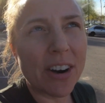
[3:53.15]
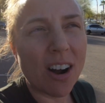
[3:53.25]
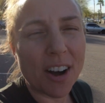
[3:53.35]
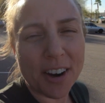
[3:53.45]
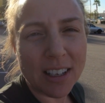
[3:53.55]
that are
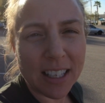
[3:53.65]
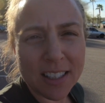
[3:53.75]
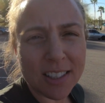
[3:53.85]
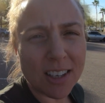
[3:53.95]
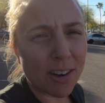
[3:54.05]
on our
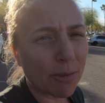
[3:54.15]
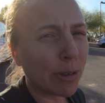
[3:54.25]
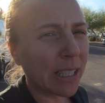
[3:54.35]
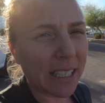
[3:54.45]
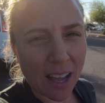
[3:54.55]
list are
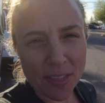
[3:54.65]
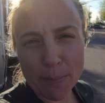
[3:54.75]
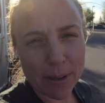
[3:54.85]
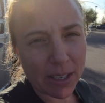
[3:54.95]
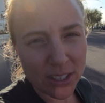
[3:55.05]
really not
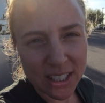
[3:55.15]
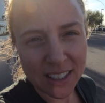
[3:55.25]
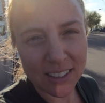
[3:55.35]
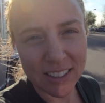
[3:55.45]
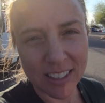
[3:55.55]
that big of a
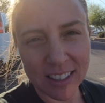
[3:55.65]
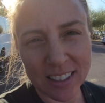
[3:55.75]
deal.